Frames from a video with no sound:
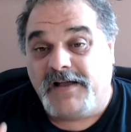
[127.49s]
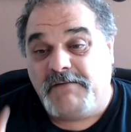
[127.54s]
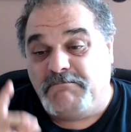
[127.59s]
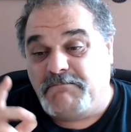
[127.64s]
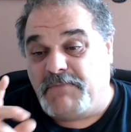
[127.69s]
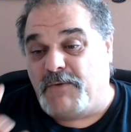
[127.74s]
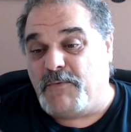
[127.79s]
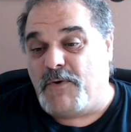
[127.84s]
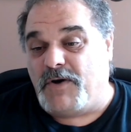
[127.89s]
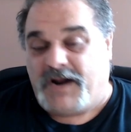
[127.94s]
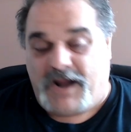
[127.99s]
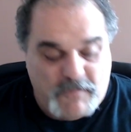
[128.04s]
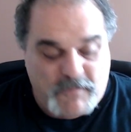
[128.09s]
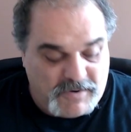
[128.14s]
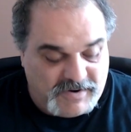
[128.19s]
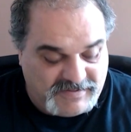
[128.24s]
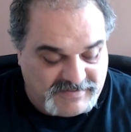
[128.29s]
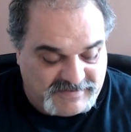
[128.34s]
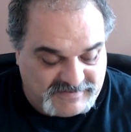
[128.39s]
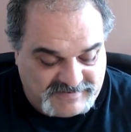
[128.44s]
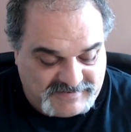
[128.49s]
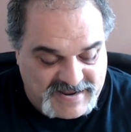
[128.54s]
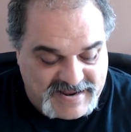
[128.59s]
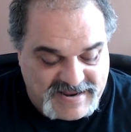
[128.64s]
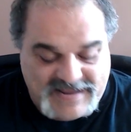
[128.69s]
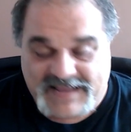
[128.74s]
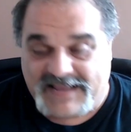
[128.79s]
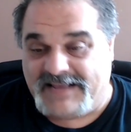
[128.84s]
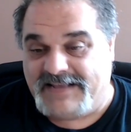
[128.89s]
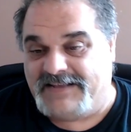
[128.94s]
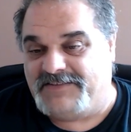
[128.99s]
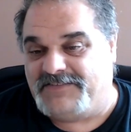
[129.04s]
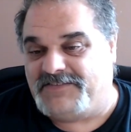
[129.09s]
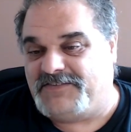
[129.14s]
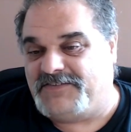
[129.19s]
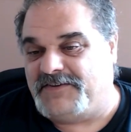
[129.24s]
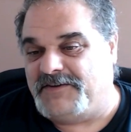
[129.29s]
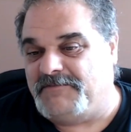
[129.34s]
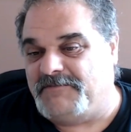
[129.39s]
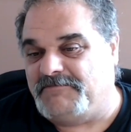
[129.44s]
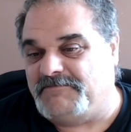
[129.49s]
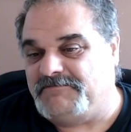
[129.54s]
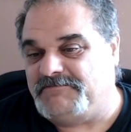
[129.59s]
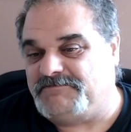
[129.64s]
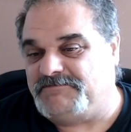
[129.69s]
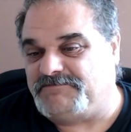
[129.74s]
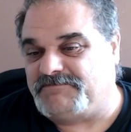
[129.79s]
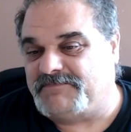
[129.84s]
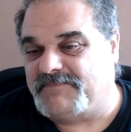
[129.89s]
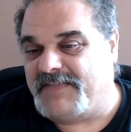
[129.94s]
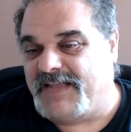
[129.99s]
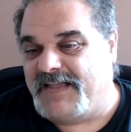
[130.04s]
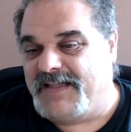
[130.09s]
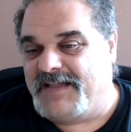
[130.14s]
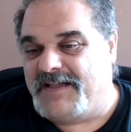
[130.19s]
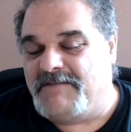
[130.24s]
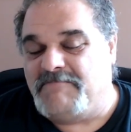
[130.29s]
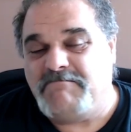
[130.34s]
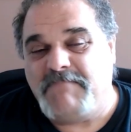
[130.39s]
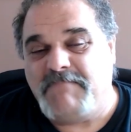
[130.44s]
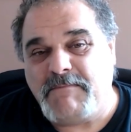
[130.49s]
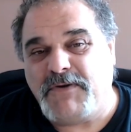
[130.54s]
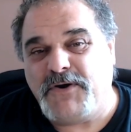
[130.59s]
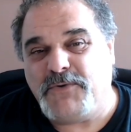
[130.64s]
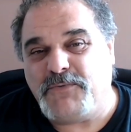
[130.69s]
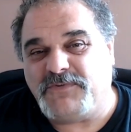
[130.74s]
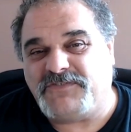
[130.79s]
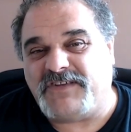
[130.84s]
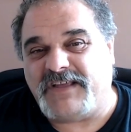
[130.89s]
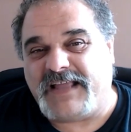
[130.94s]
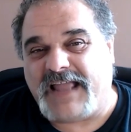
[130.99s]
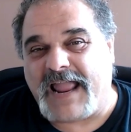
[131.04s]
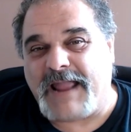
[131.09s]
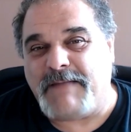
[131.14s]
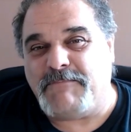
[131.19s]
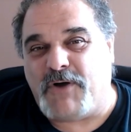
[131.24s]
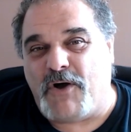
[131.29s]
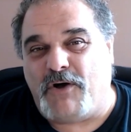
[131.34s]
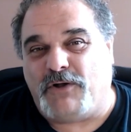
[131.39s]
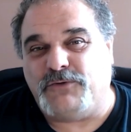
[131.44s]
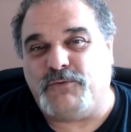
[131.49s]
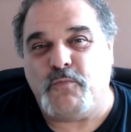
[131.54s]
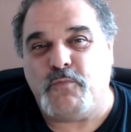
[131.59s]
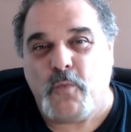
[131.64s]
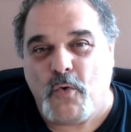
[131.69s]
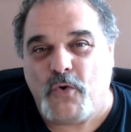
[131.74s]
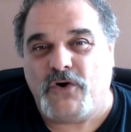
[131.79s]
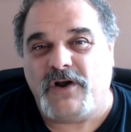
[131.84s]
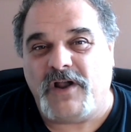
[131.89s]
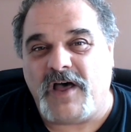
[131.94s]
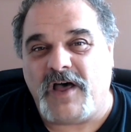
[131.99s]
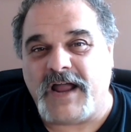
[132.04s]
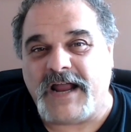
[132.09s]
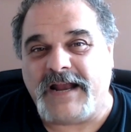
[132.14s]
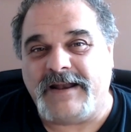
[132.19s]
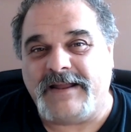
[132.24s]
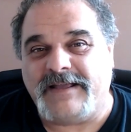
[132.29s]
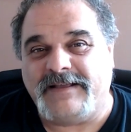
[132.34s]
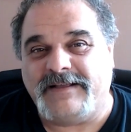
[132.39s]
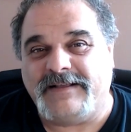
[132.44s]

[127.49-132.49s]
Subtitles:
But what I wanted to say is, remember there was a game called Warline,